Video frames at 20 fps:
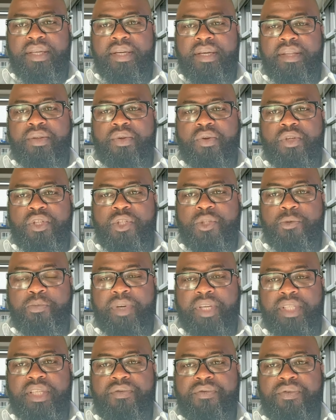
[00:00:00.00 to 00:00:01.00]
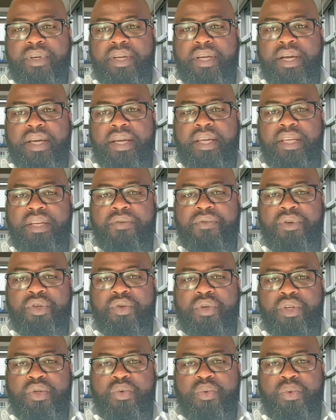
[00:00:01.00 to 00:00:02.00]
uh, those specific uh,
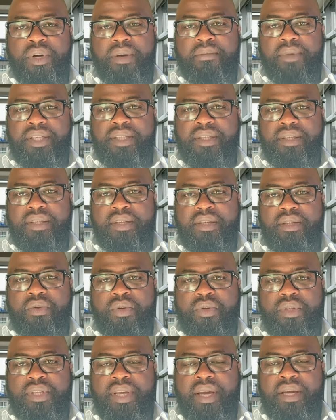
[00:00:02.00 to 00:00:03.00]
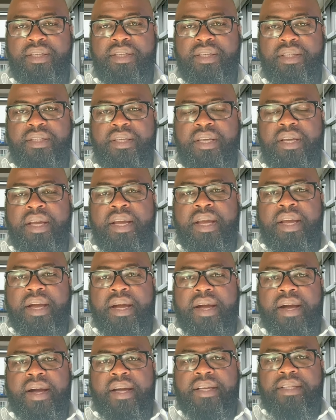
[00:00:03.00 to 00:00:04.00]
individuals who are mentioned in those sanctions.
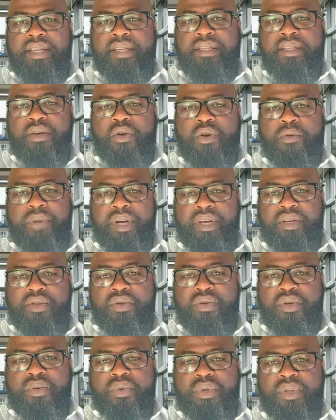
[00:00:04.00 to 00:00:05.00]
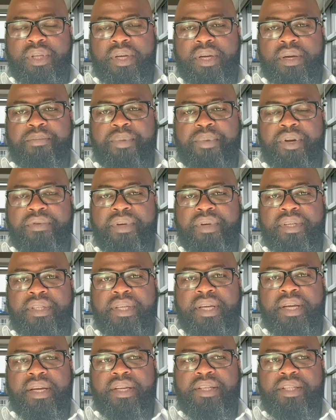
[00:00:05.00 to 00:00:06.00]
Uh, just a comparison with the previous
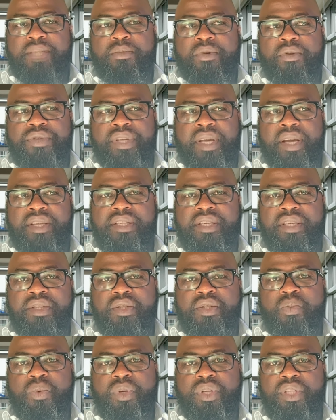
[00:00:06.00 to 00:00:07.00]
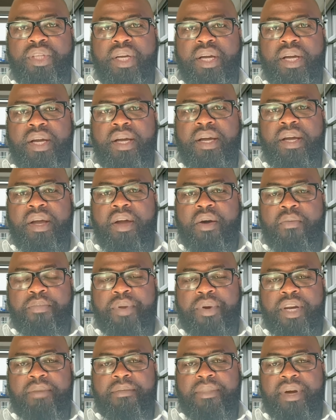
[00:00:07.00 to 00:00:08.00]
uh, regime of sanctions, which uh,
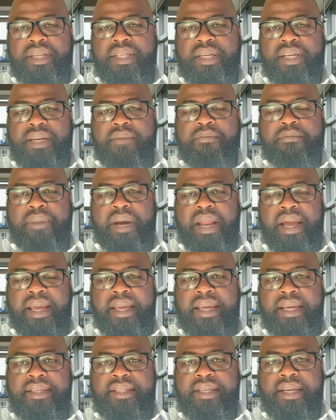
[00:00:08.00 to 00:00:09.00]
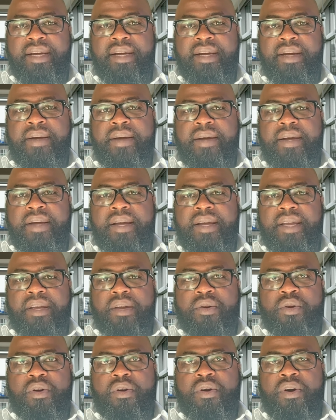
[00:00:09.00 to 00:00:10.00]
pretty much had a blanket, uh,
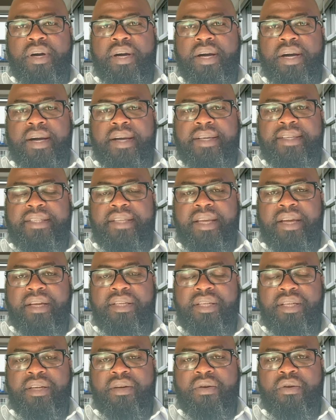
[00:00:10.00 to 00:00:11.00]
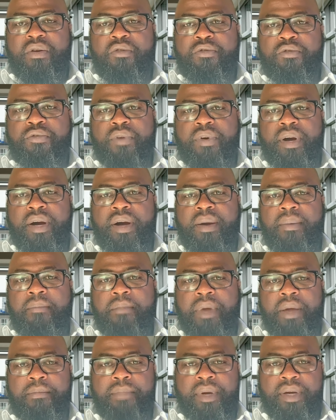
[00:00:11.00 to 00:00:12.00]
you know, uh, sanction of uh,
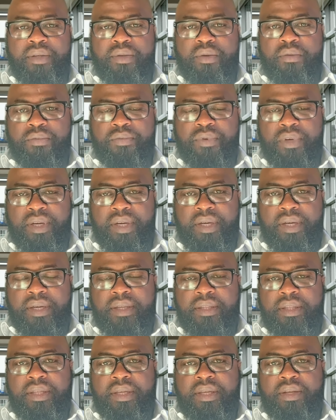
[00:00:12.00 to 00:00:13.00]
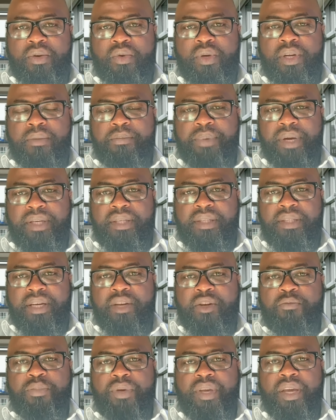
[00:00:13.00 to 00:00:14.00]
members of uh, the ruling party
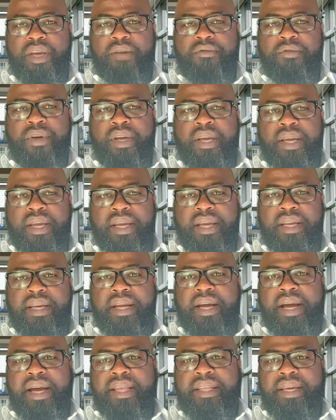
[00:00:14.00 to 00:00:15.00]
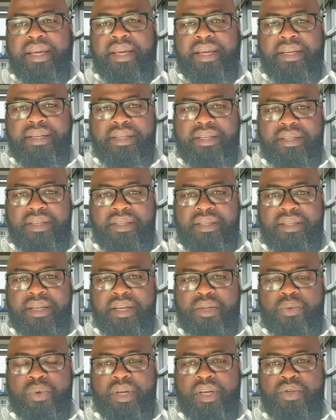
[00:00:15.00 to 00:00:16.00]
ZANU P F and other entities
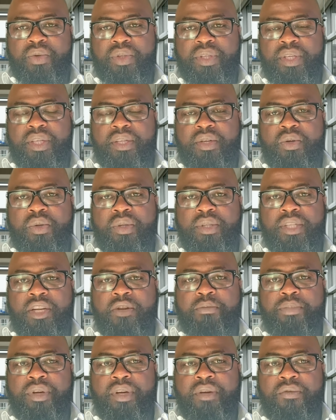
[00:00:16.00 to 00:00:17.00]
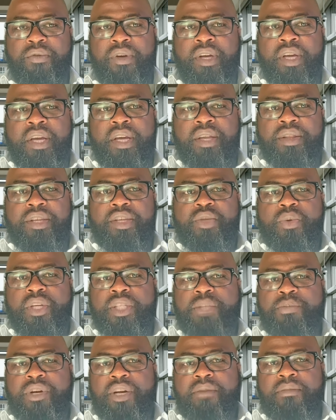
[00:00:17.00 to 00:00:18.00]
that were associated with ZANU P F. These
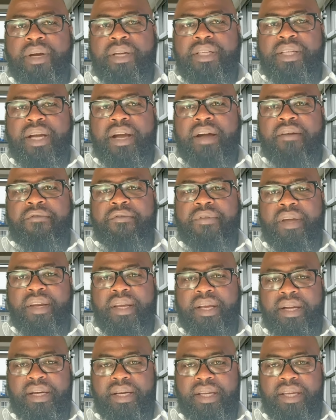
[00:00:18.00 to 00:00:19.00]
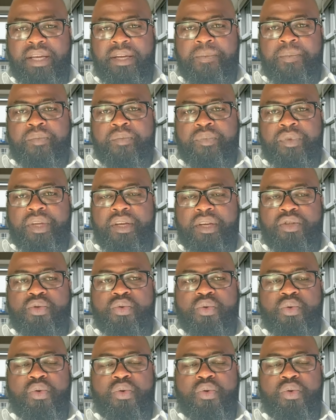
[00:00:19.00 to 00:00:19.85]
ones pretty much are very clear as to